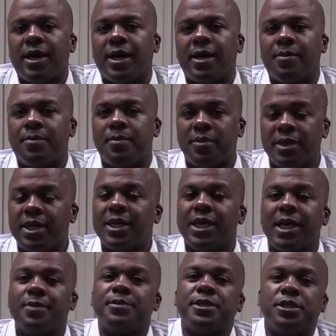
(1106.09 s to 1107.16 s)
um, and
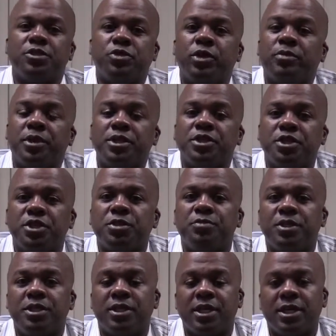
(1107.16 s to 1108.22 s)
Hep C treatment
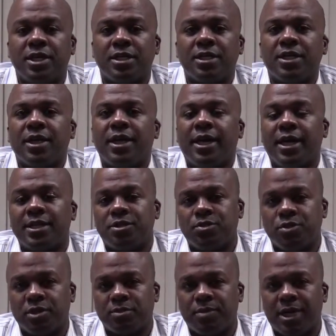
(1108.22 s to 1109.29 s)
should be done as
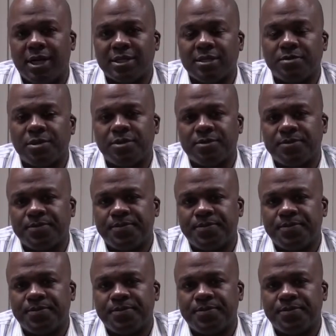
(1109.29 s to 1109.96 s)
soon as possible.